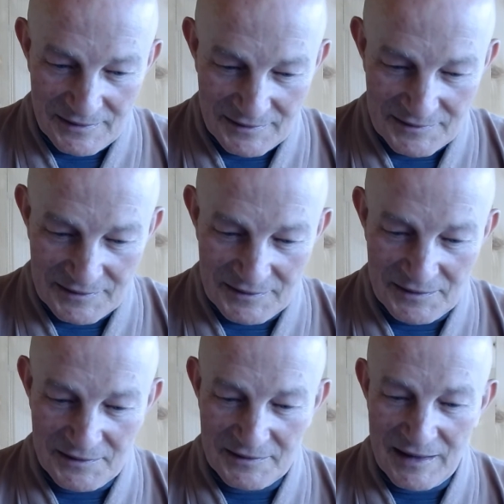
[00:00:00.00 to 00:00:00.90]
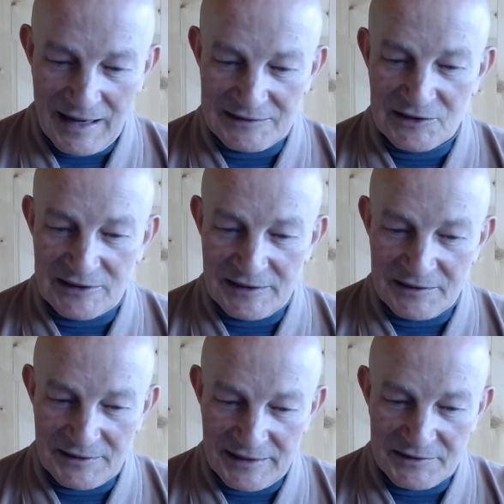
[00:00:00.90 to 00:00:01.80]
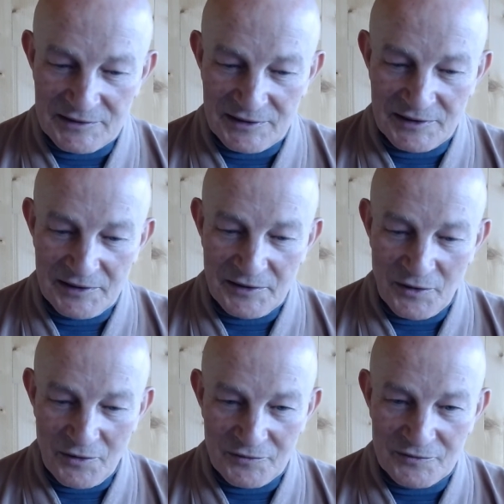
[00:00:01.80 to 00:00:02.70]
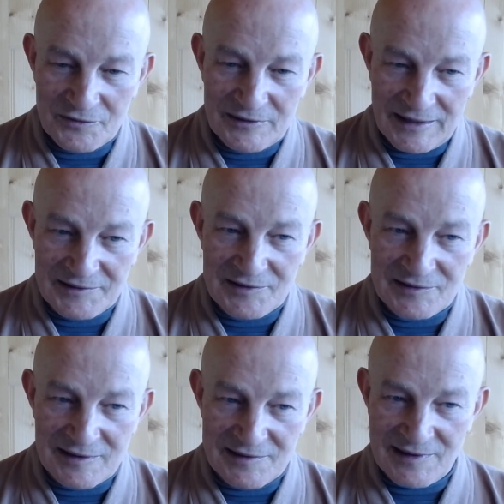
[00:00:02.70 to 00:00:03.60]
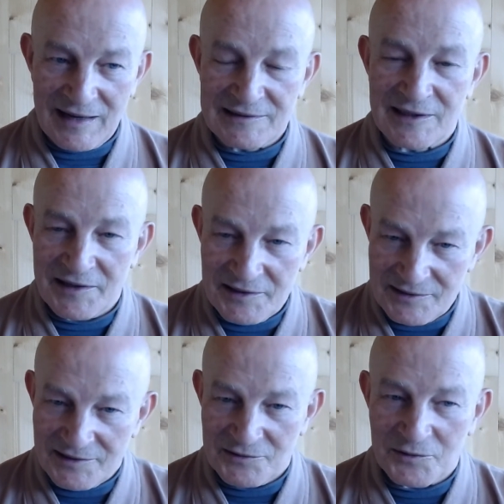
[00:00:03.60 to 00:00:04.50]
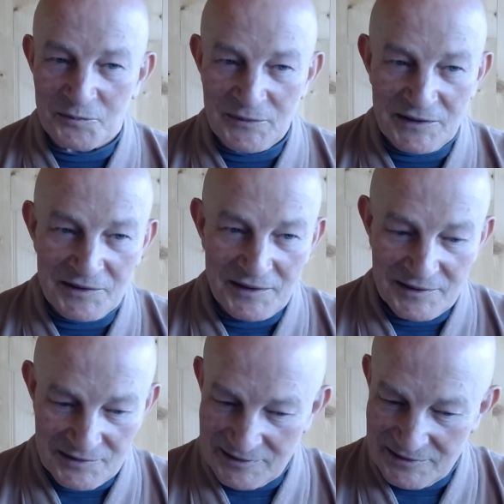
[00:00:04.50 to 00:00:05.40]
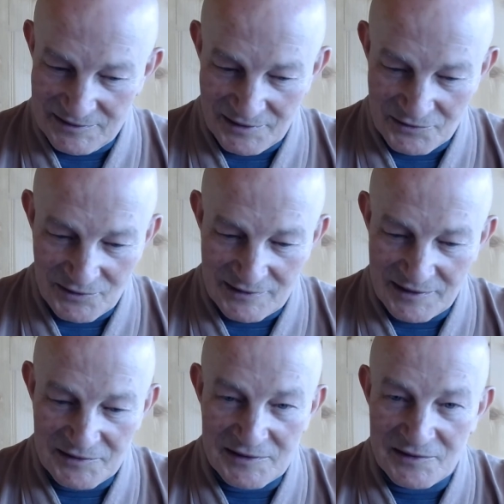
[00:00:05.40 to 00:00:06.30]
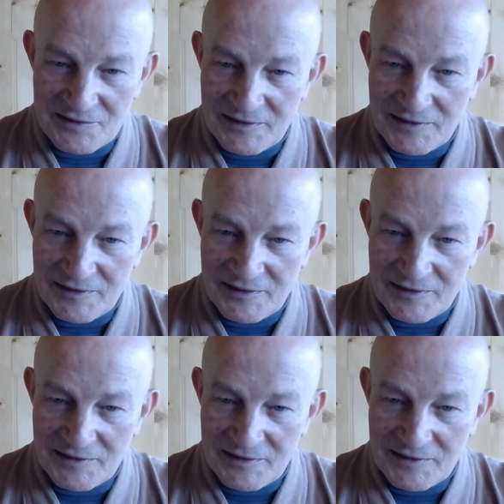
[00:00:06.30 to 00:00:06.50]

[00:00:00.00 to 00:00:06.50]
the unreal nature of existence. Unreal does not mean that it does not exist.